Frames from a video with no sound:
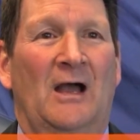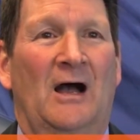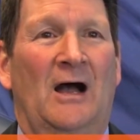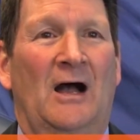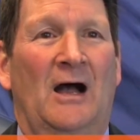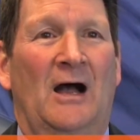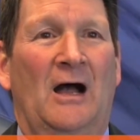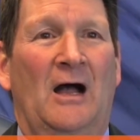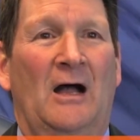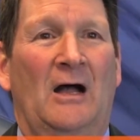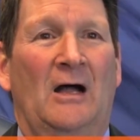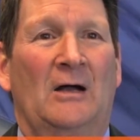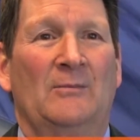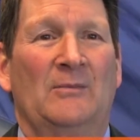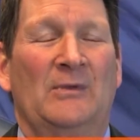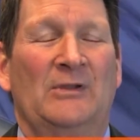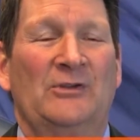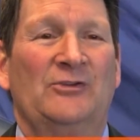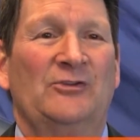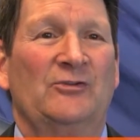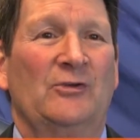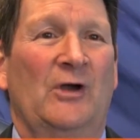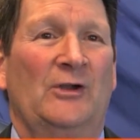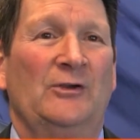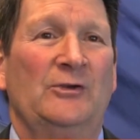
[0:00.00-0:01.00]

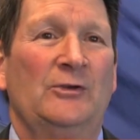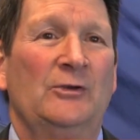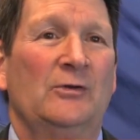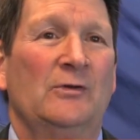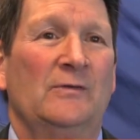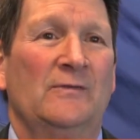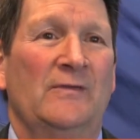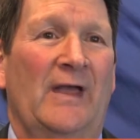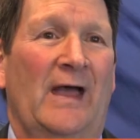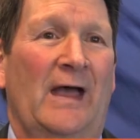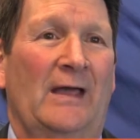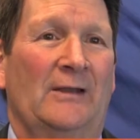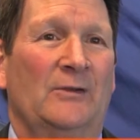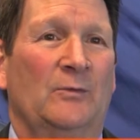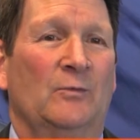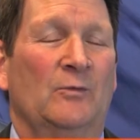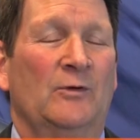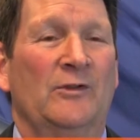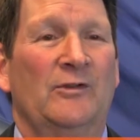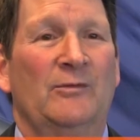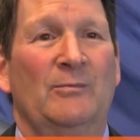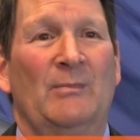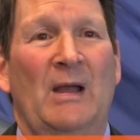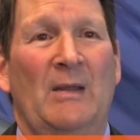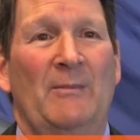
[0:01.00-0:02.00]
And so I knew that
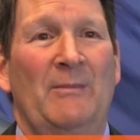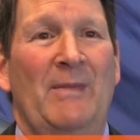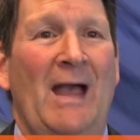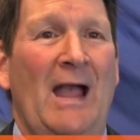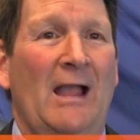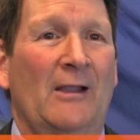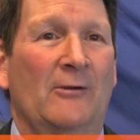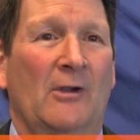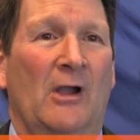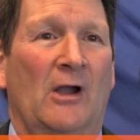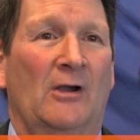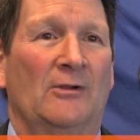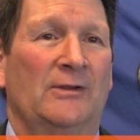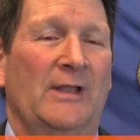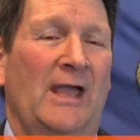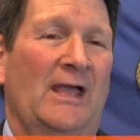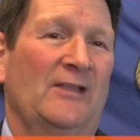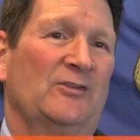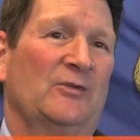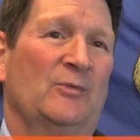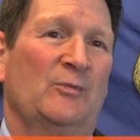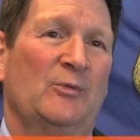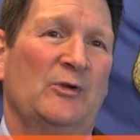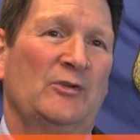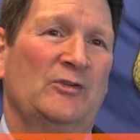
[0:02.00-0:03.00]
with my background
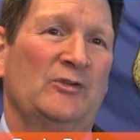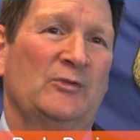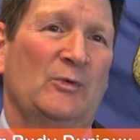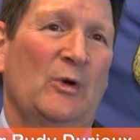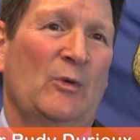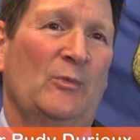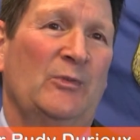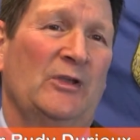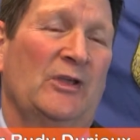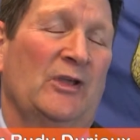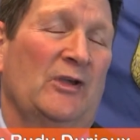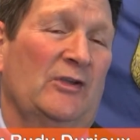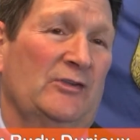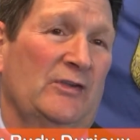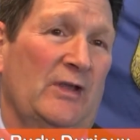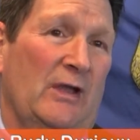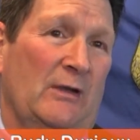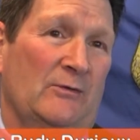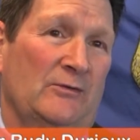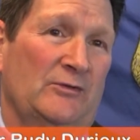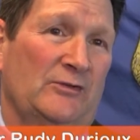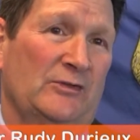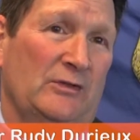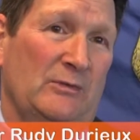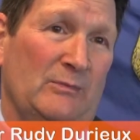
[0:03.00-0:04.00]
as a principal, because I
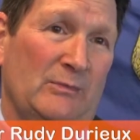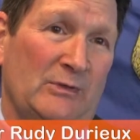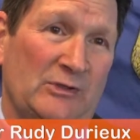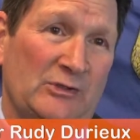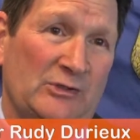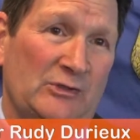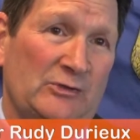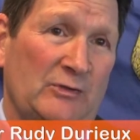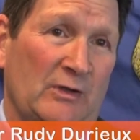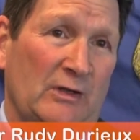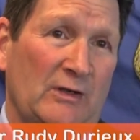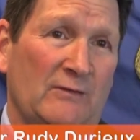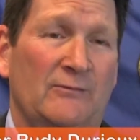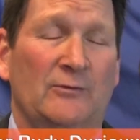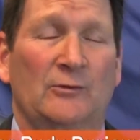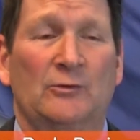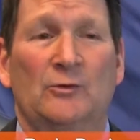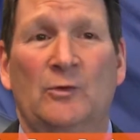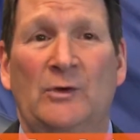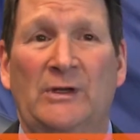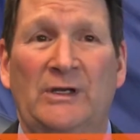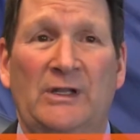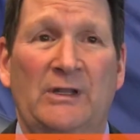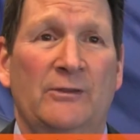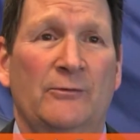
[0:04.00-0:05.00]
was an administrator for
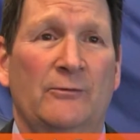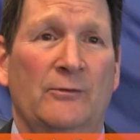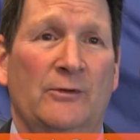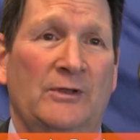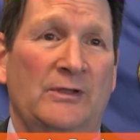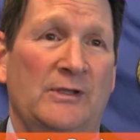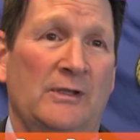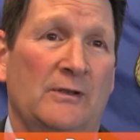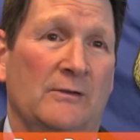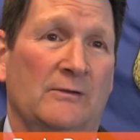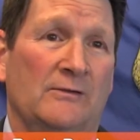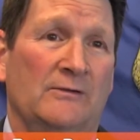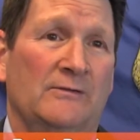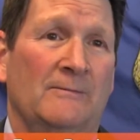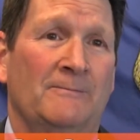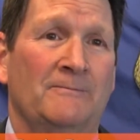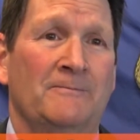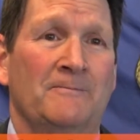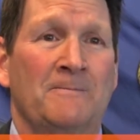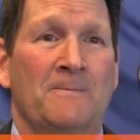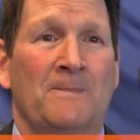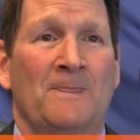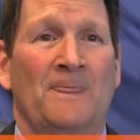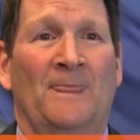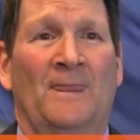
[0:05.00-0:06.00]
23 years,
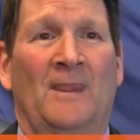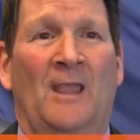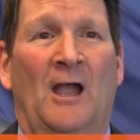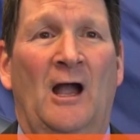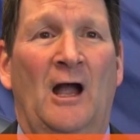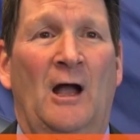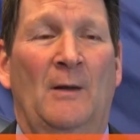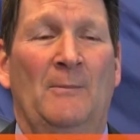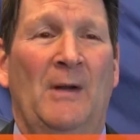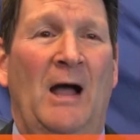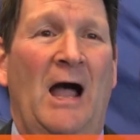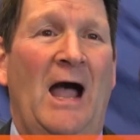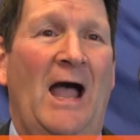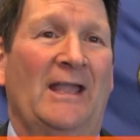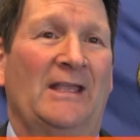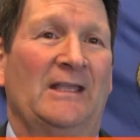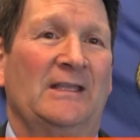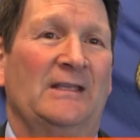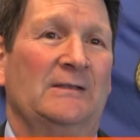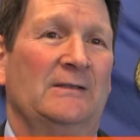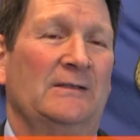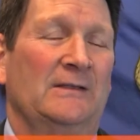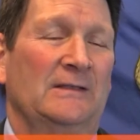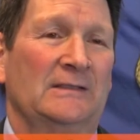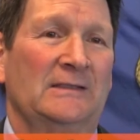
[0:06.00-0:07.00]
I
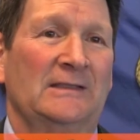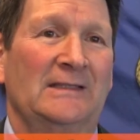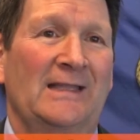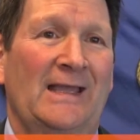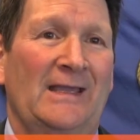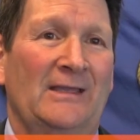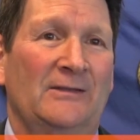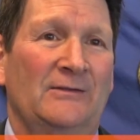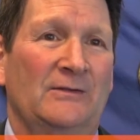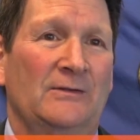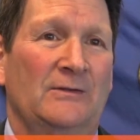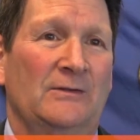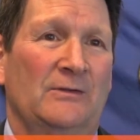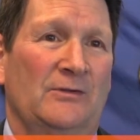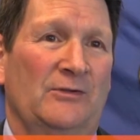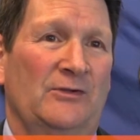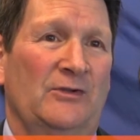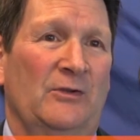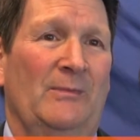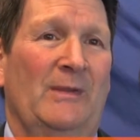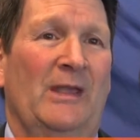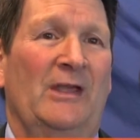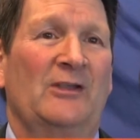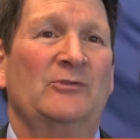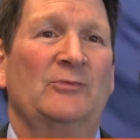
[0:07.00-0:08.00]
could lend
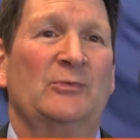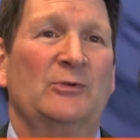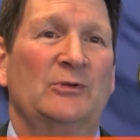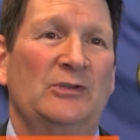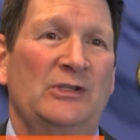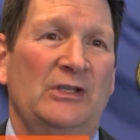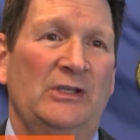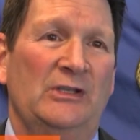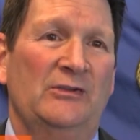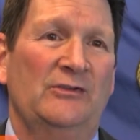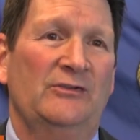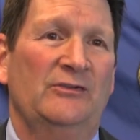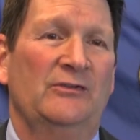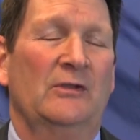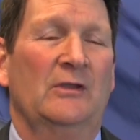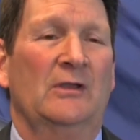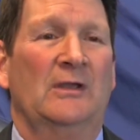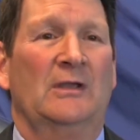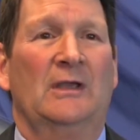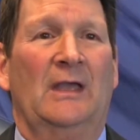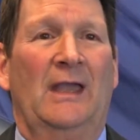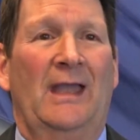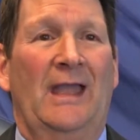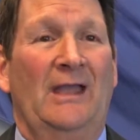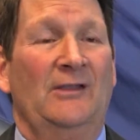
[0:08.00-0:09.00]
some expertise
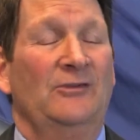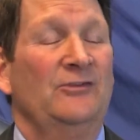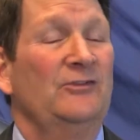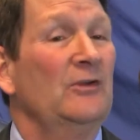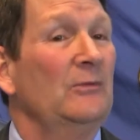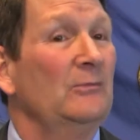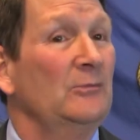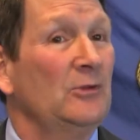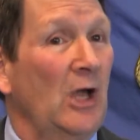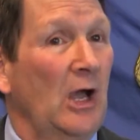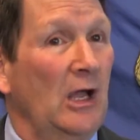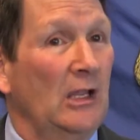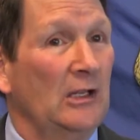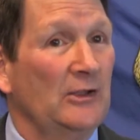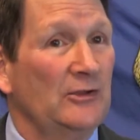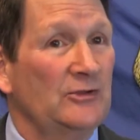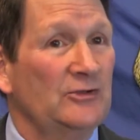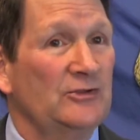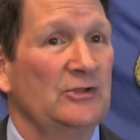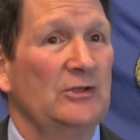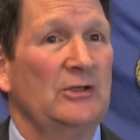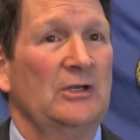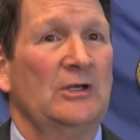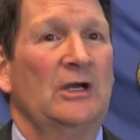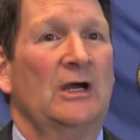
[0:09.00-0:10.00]
and some
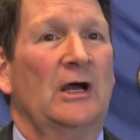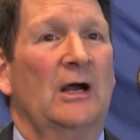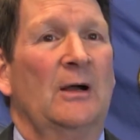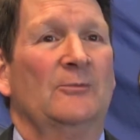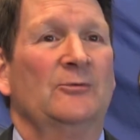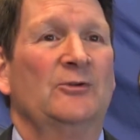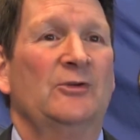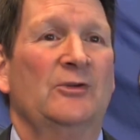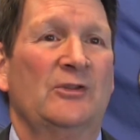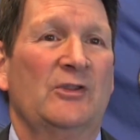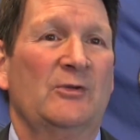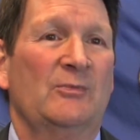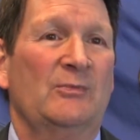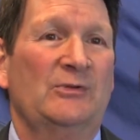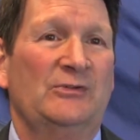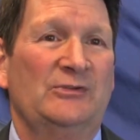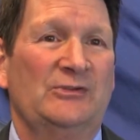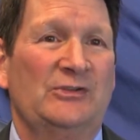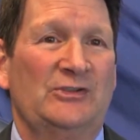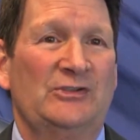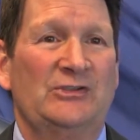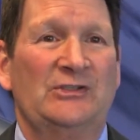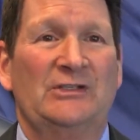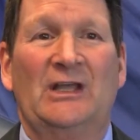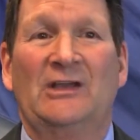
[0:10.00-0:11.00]
knowledge to the
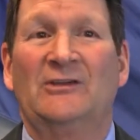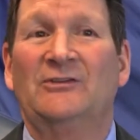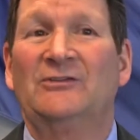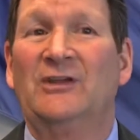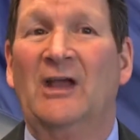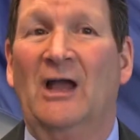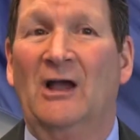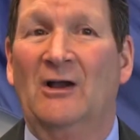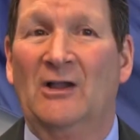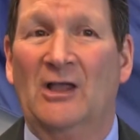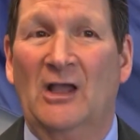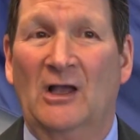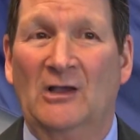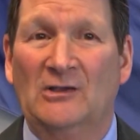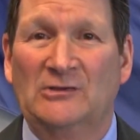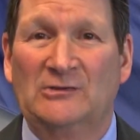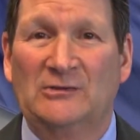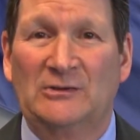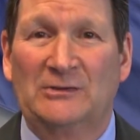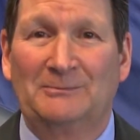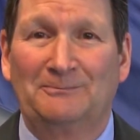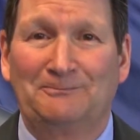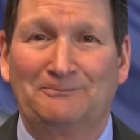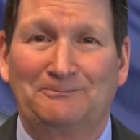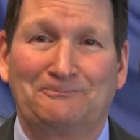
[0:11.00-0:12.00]
position as town
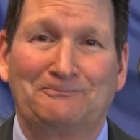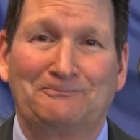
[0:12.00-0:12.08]
councilor.